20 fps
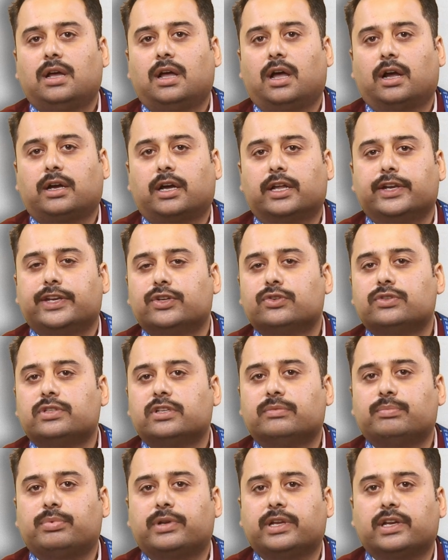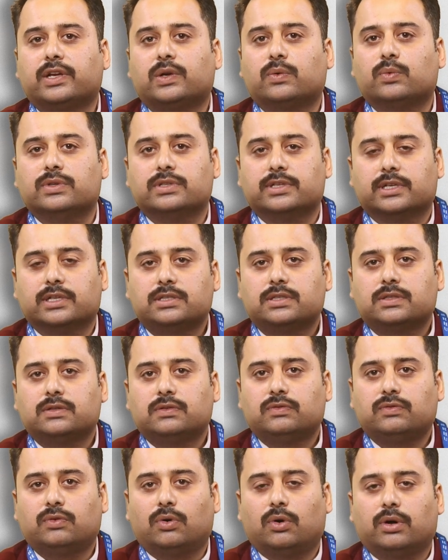a conducive prerequisite
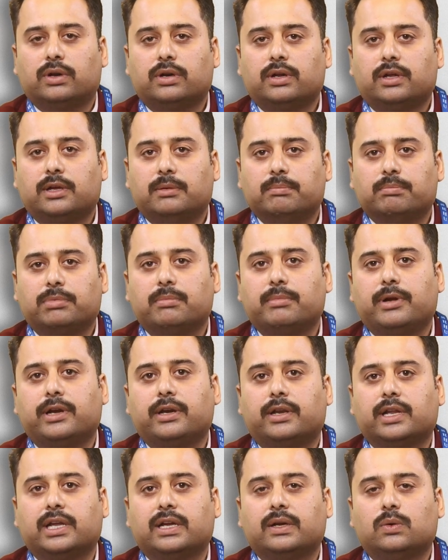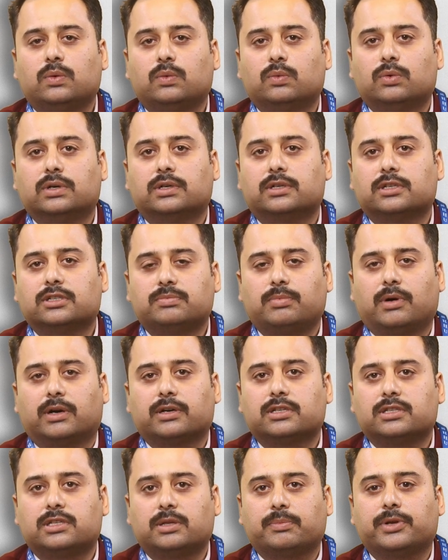for implementing workers'
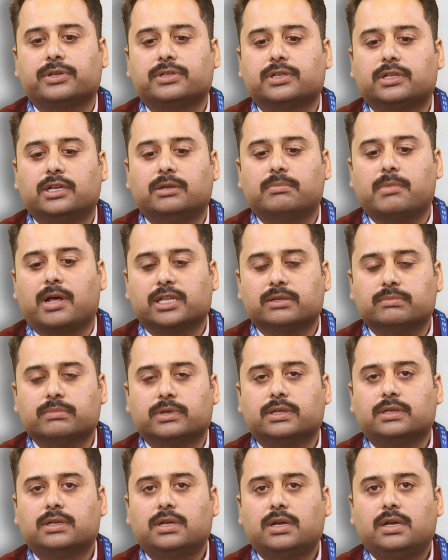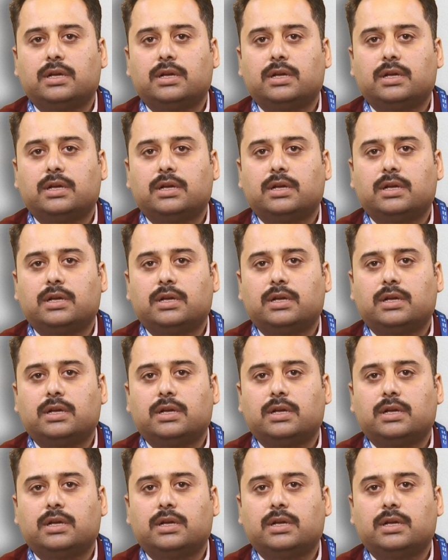participation in management.